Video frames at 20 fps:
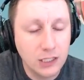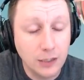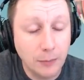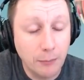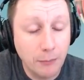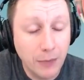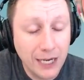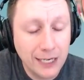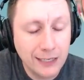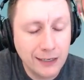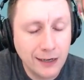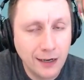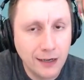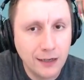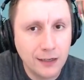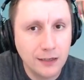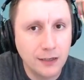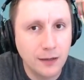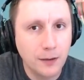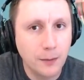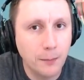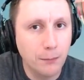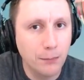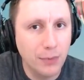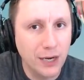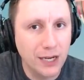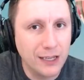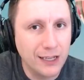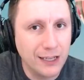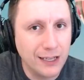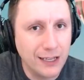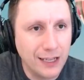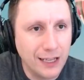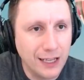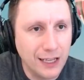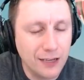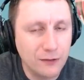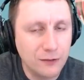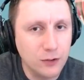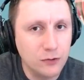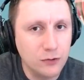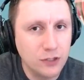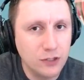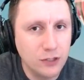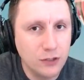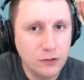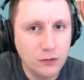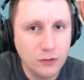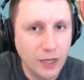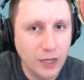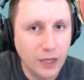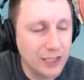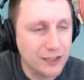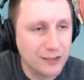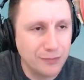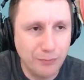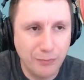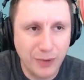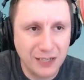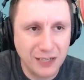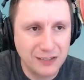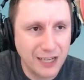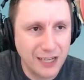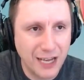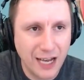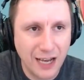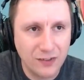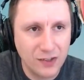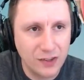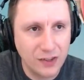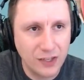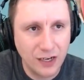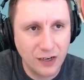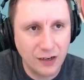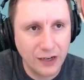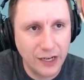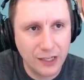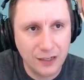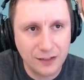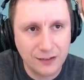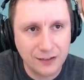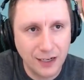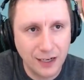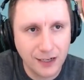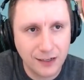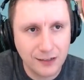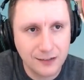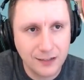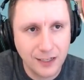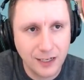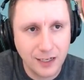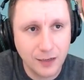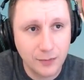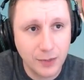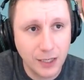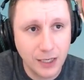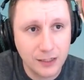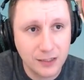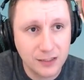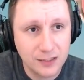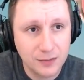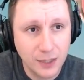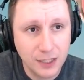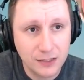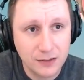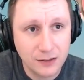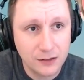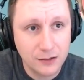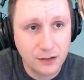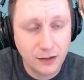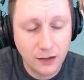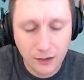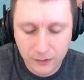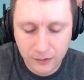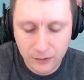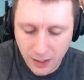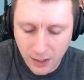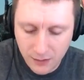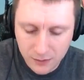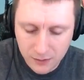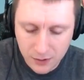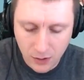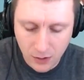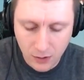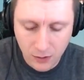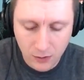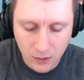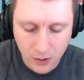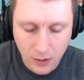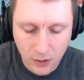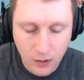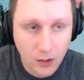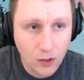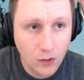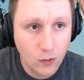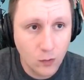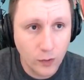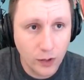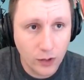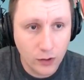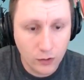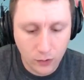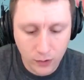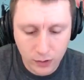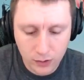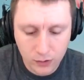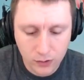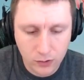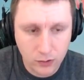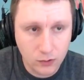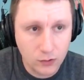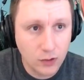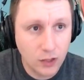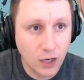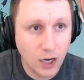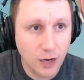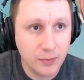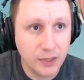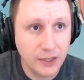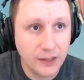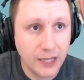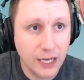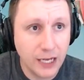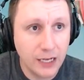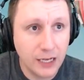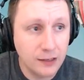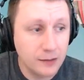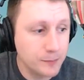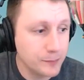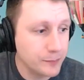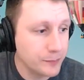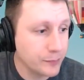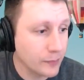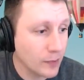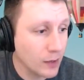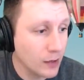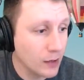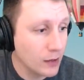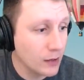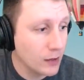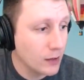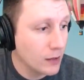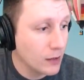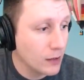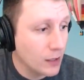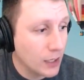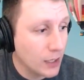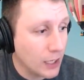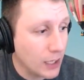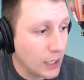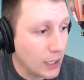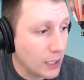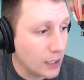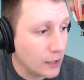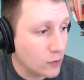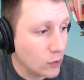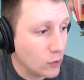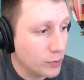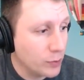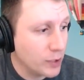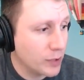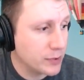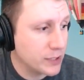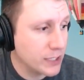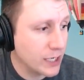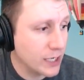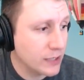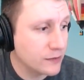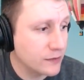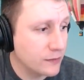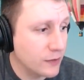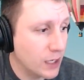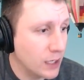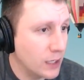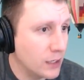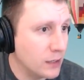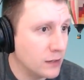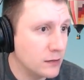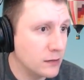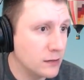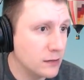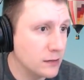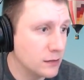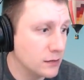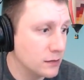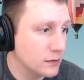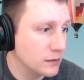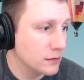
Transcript: You might not, but if you do, it's best to have it there and it's not going to take up any space on your hard drive. So we are going to copy that and open up a text file.